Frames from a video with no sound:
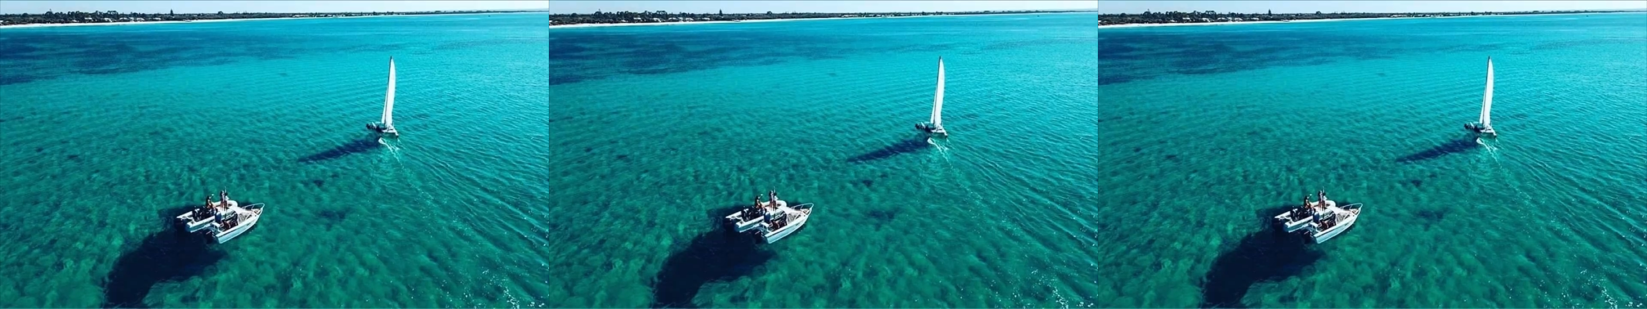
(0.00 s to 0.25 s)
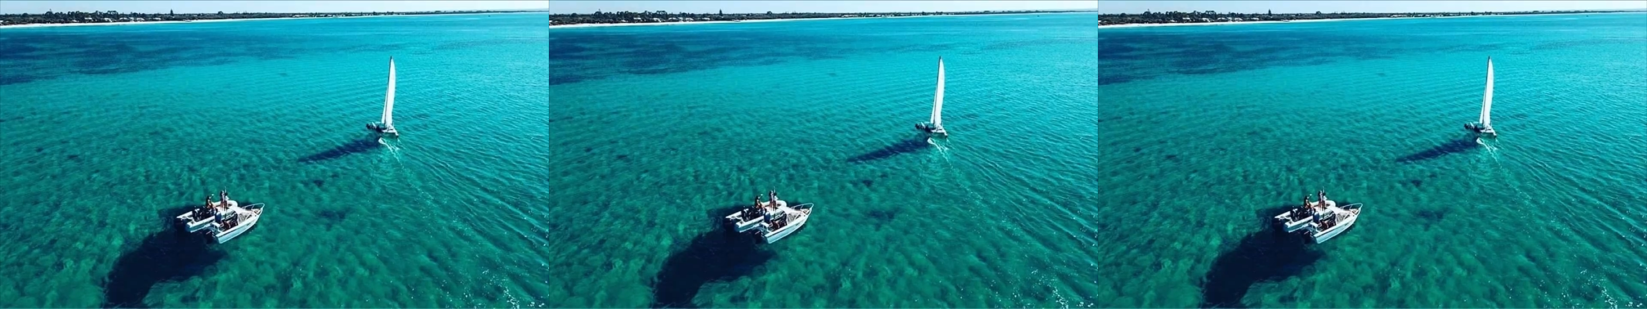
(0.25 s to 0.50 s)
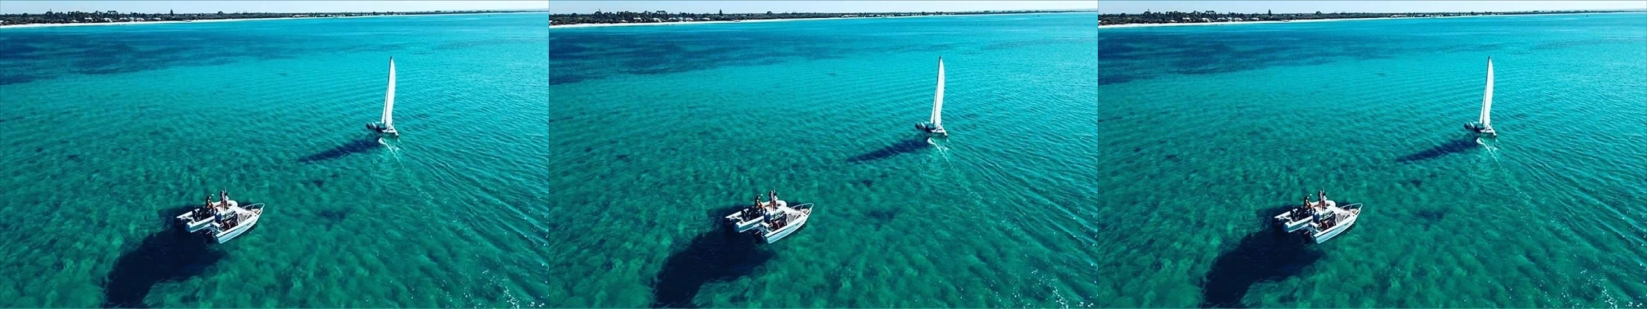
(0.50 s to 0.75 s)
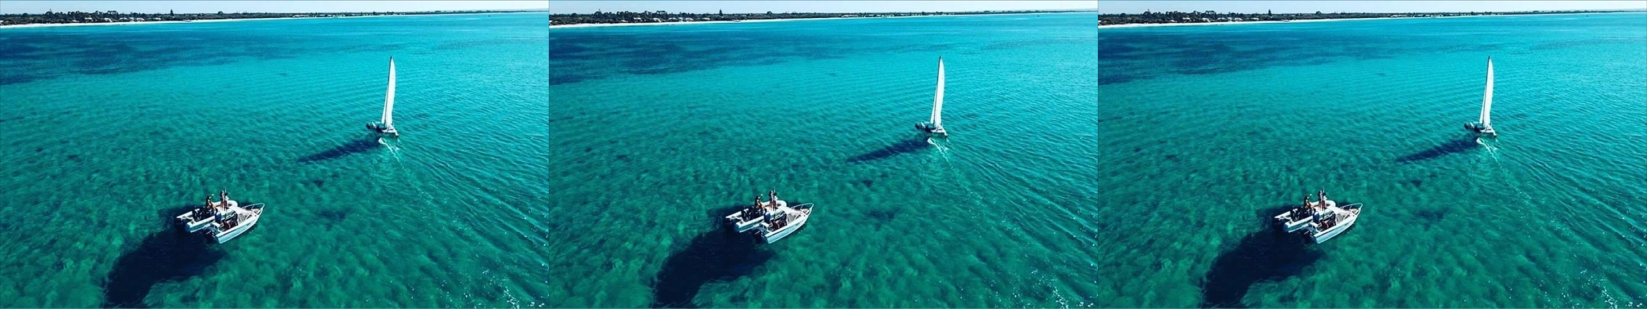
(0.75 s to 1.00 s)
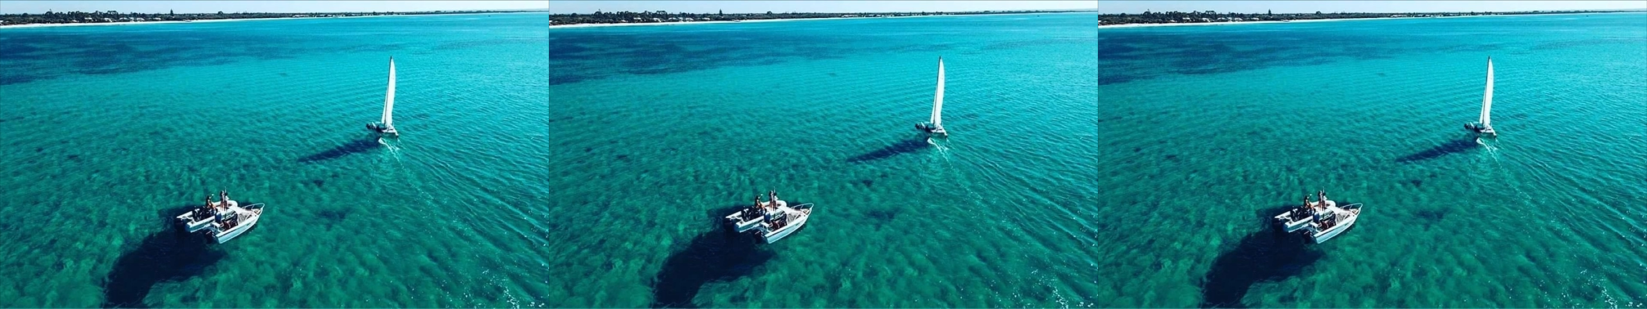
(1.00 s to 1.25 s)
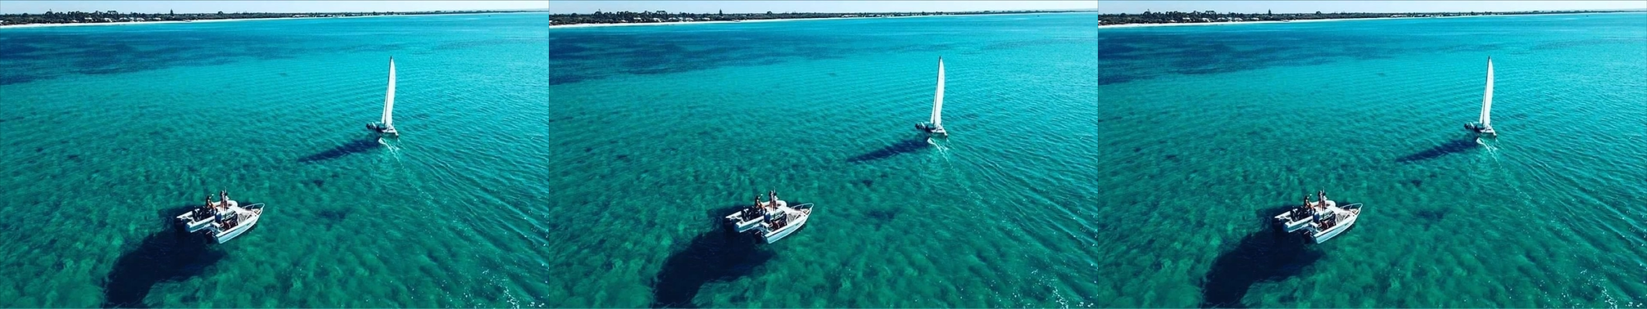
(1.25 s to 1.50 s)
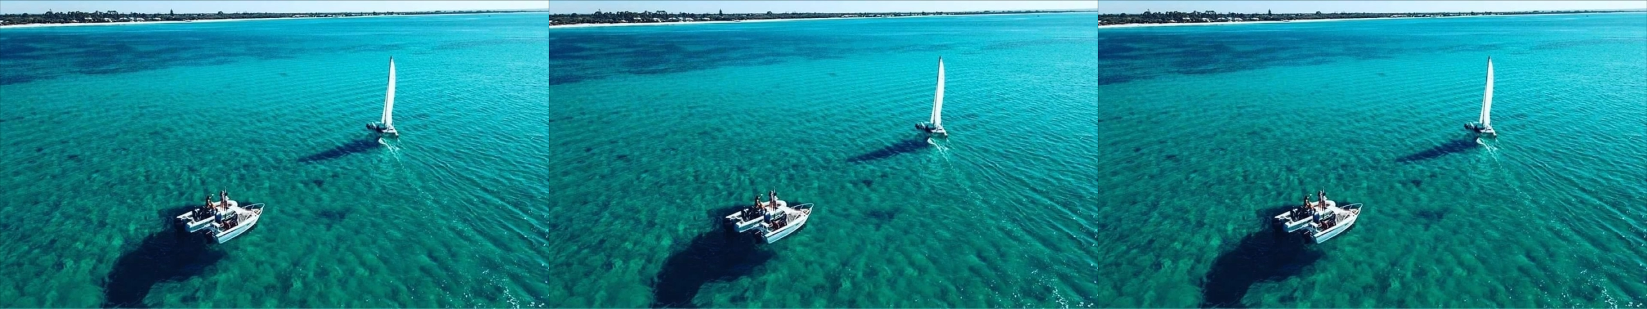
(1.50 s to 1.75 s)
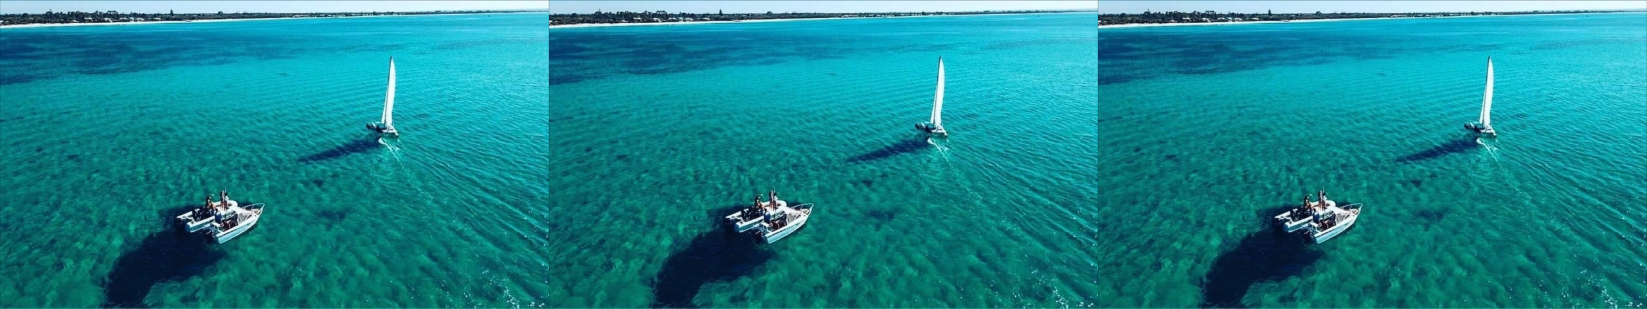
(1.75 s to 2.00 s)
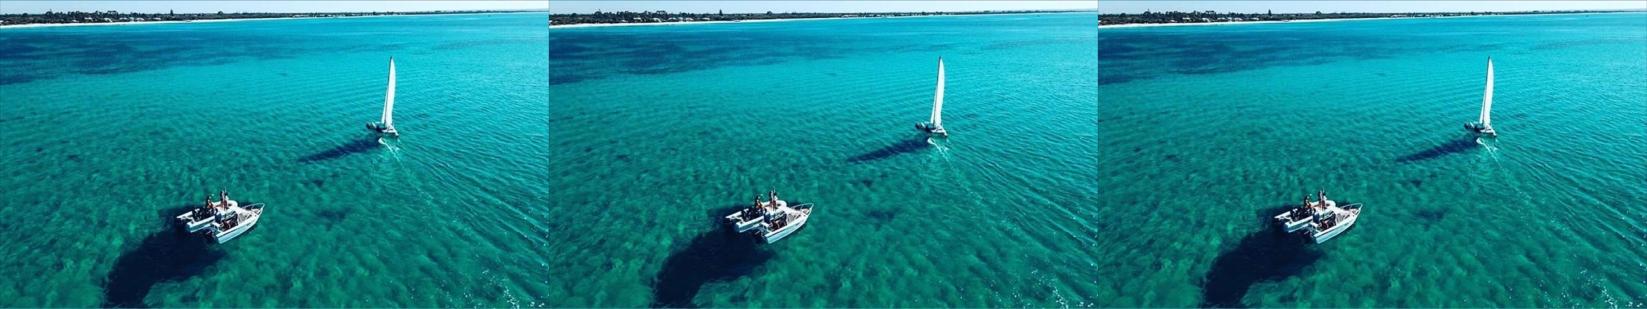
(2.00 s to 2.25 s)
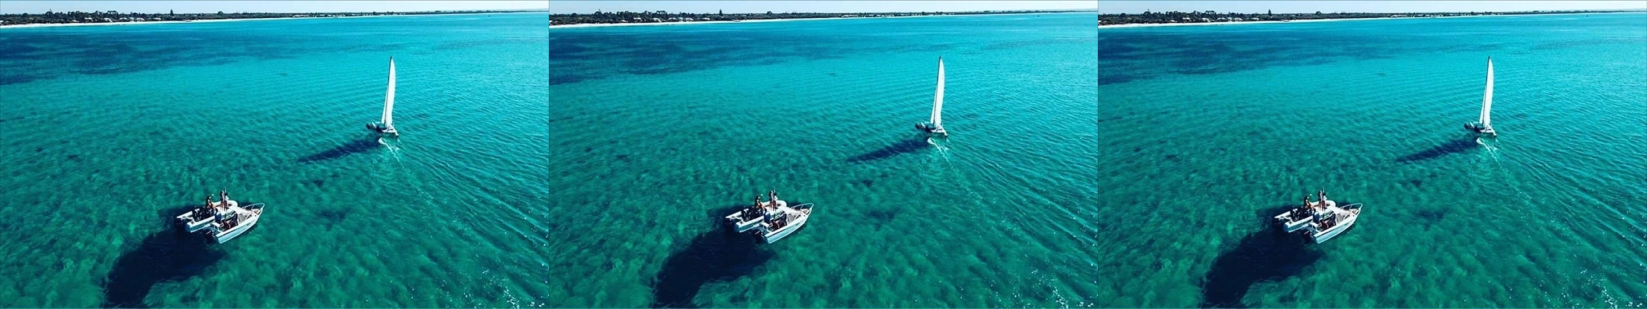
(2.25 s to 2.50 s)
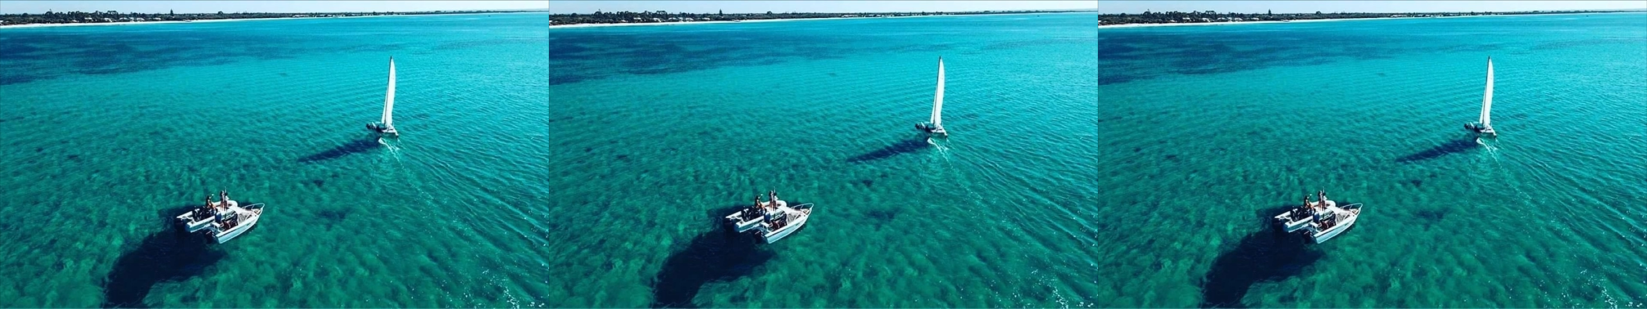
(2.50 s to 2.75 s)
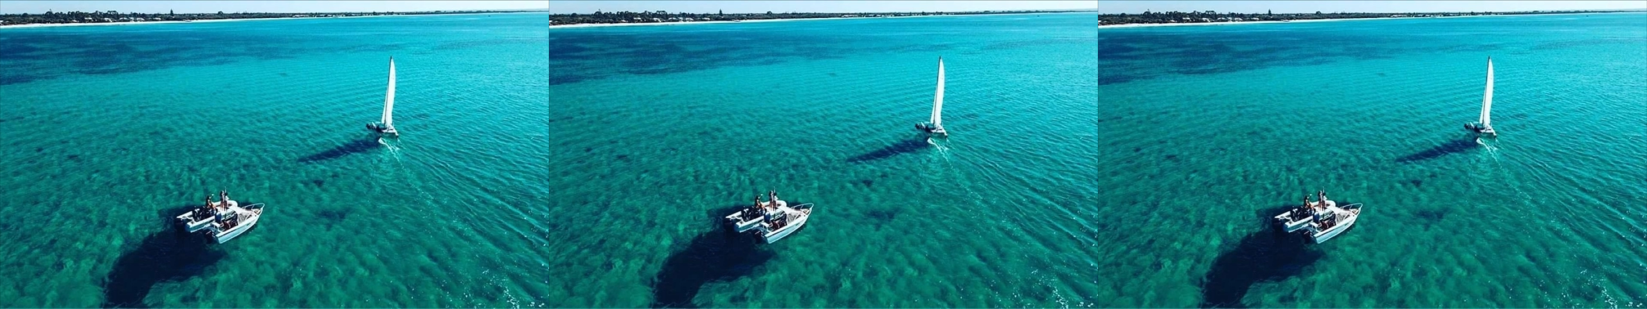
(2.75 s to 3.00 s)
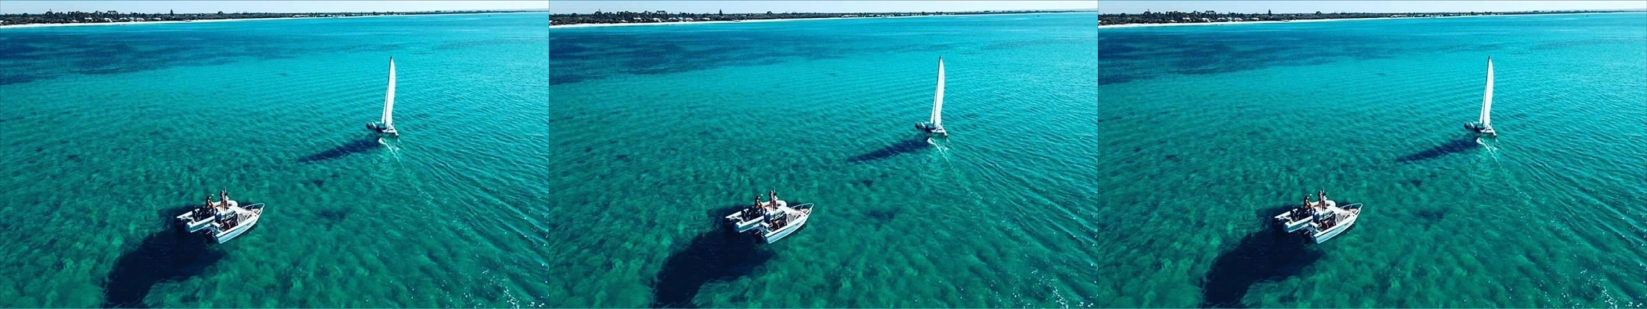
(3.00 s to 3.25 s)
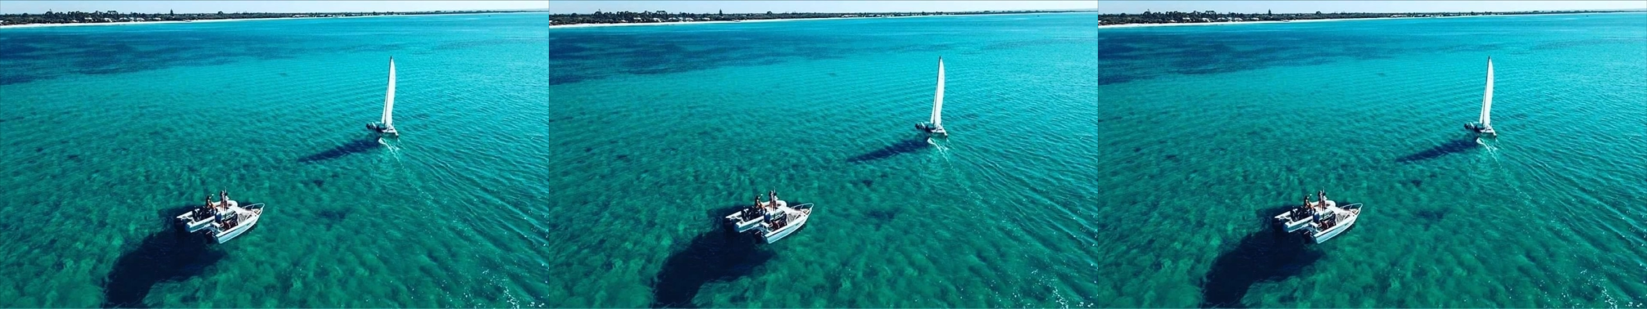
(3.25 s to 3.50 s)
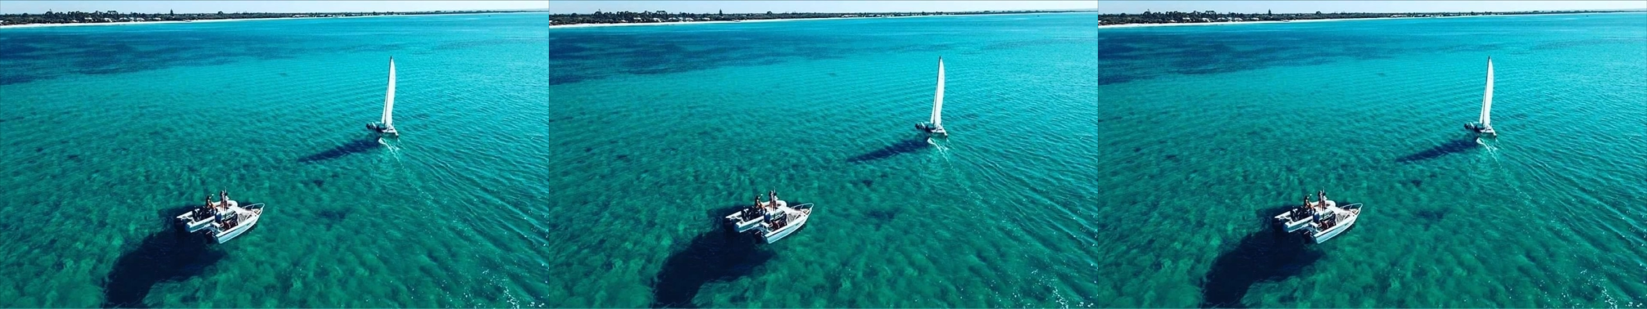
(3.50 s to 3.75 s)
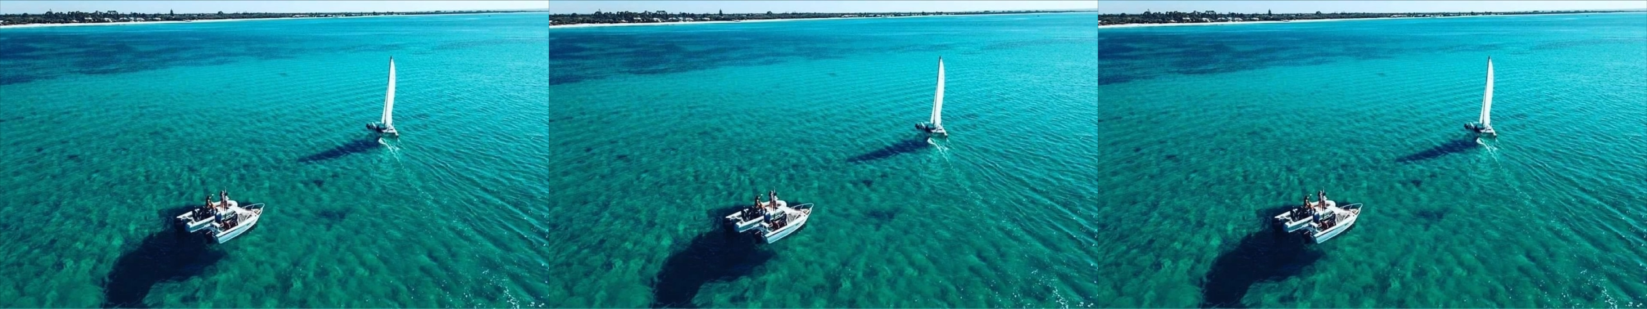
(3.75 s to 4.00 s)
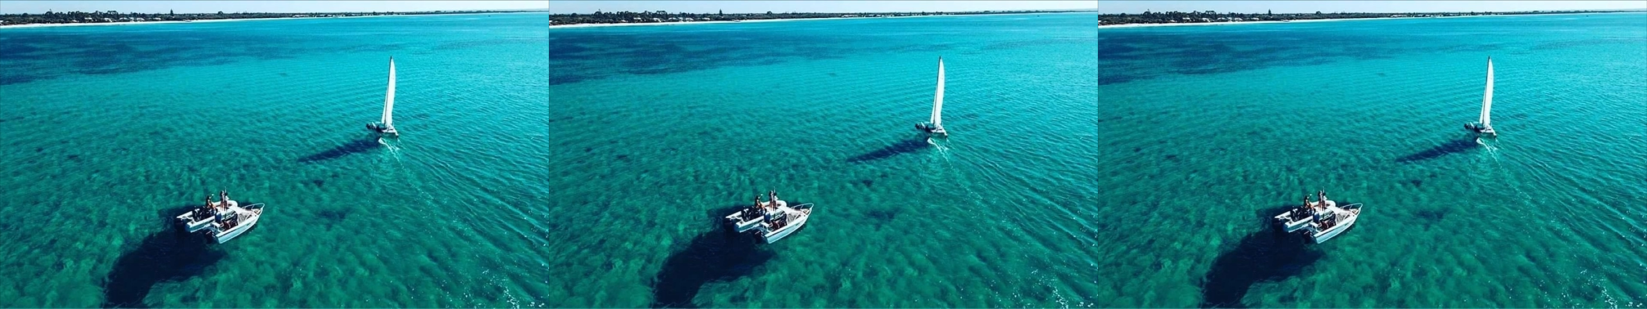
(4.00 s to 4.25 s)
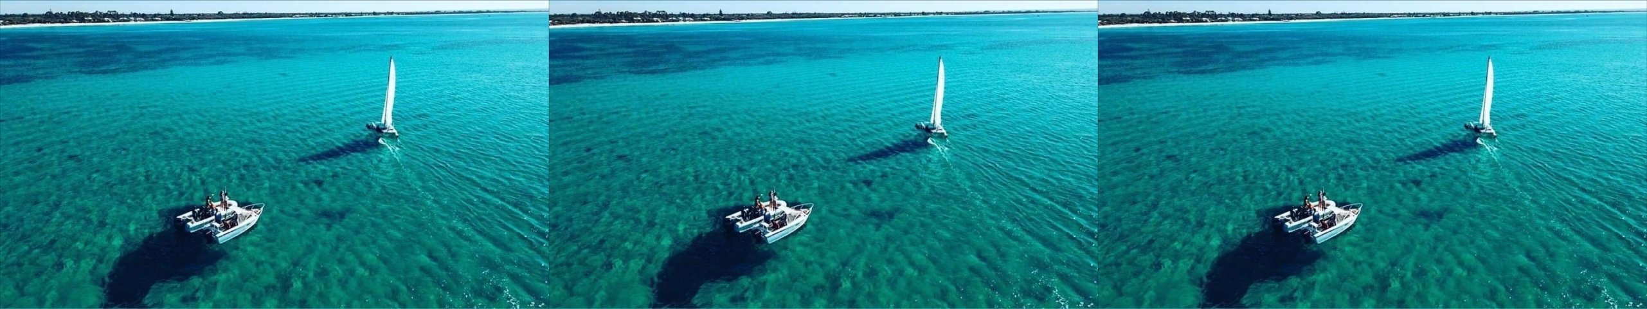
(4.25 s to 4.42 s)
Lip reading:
(no speaker visible)